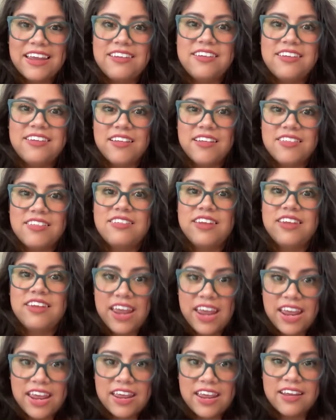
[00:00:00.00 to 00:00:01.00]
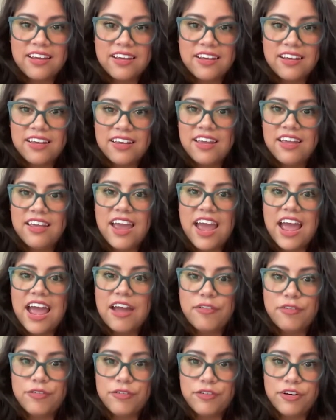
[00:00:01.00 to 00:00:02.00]
It does take
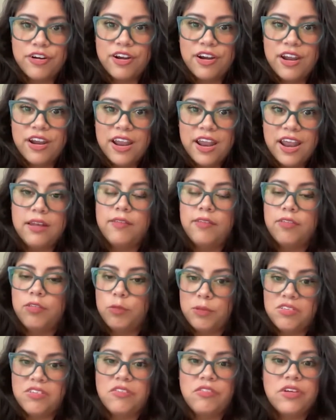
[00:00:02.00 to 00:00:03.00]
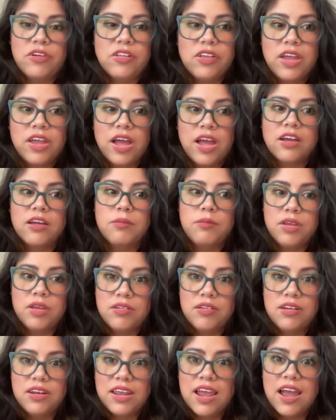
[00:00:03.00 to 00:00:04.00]
effort, and specifically a
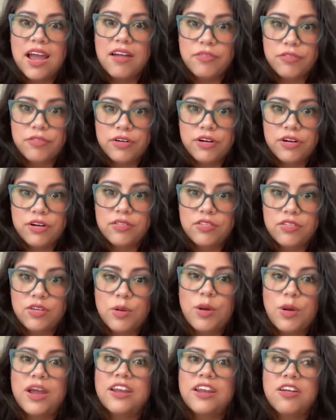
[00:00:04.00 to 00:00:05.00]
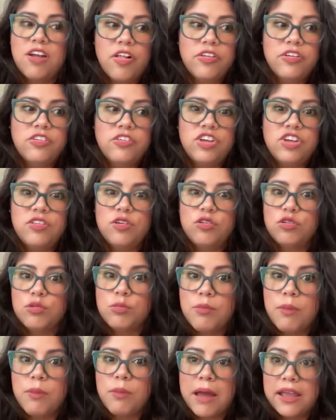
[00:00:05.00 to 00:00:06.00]
community effort. So acknowledging
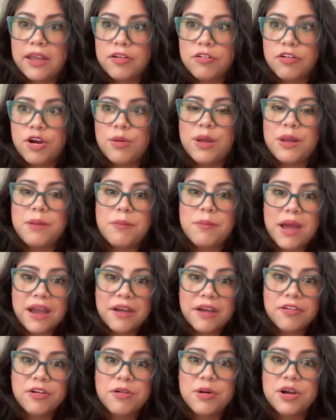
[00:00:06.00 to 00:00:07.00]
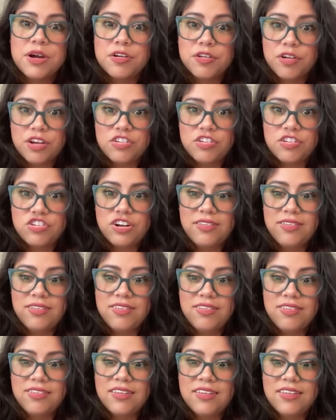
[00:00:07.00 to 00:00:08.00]
those micro and macro
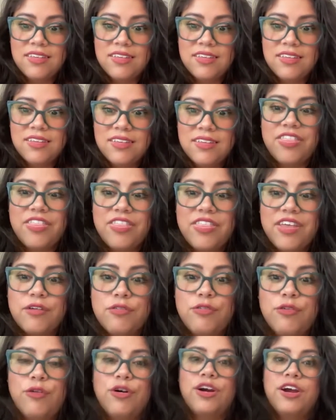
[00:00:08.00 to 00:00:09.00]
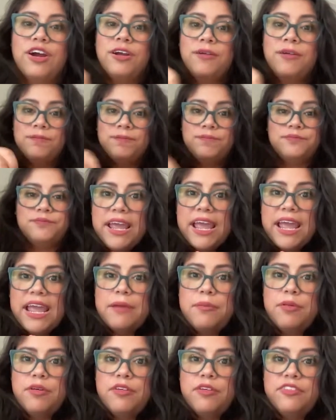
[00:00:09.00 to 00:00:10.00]
aggressions, and therefore being
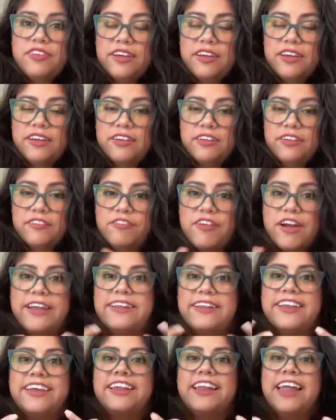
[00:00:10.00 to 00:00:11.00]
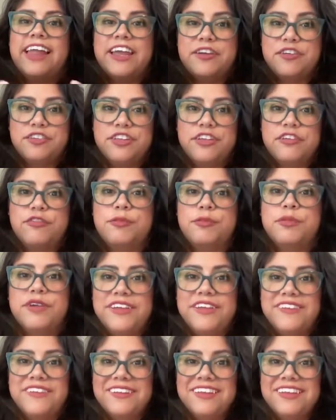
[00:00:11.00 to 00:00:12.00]
able to finally let yourself
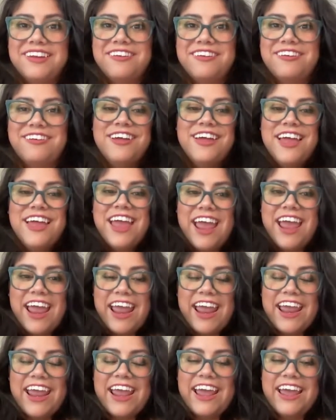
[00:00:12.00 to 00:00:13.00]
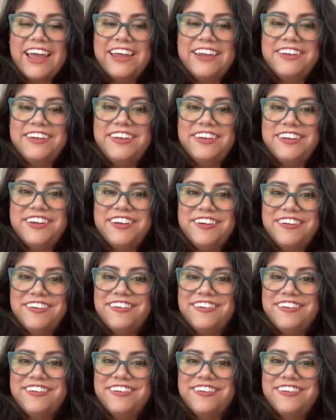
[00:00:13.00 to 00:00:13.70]
breathe a little and,